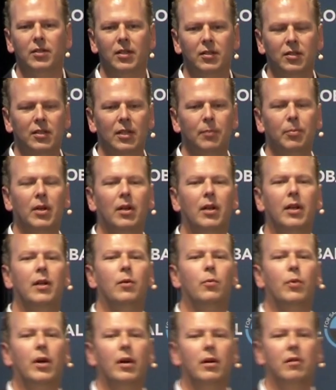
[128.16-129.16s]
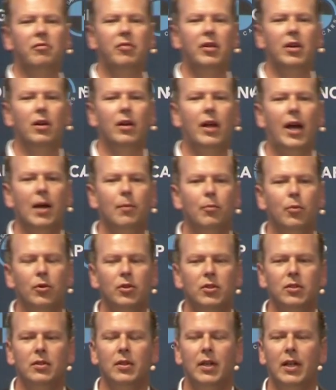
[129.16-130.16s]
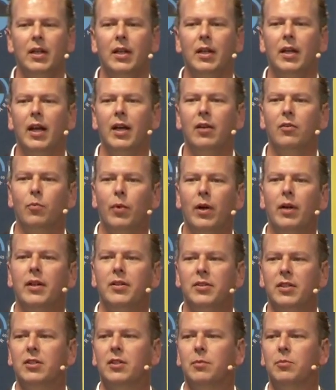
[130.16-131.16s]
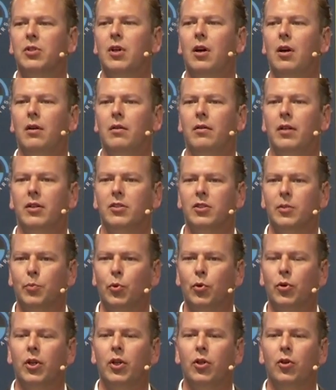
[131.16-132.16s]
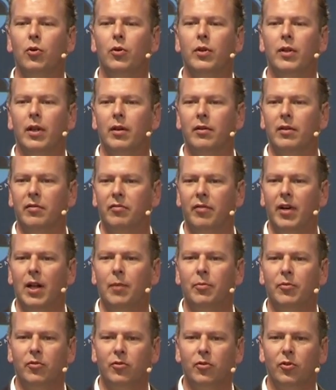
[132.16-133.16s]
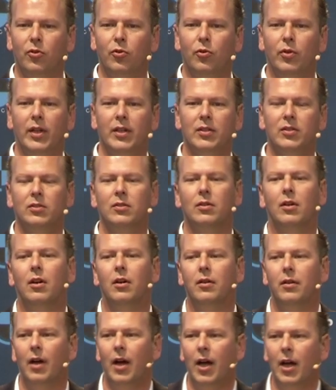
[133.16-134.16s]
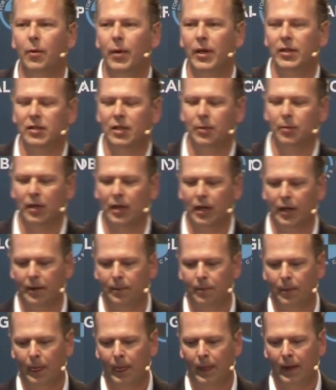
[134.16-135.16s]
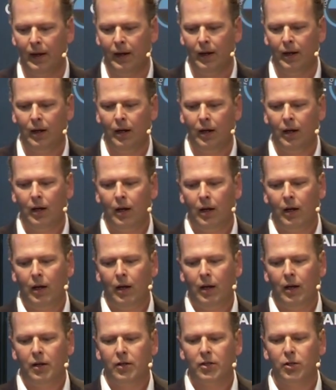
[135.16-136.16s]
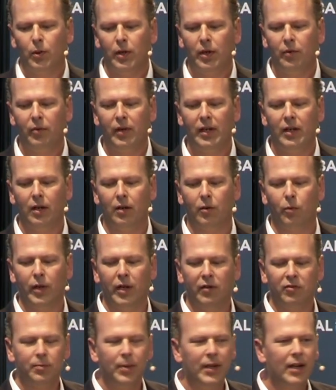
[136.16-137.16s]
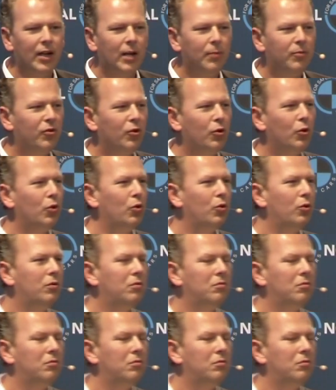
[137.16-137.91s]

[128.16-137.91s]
this is typically where vehicle handbooks indicate where these systems are. They're supporting you, and they're developed to do this on highways typically. So what have we done? We have split it up to